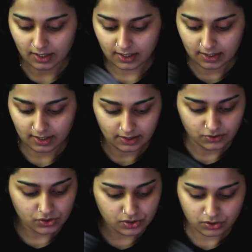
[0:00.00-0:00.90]
and I
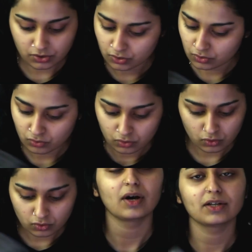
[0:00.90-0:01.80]
just
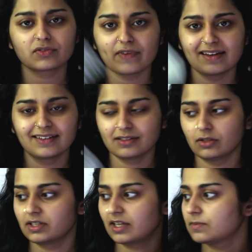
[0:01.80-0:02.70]
fan it till
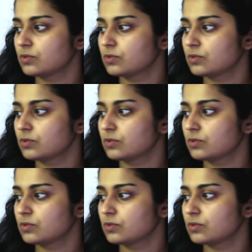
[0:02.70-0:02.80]
it gets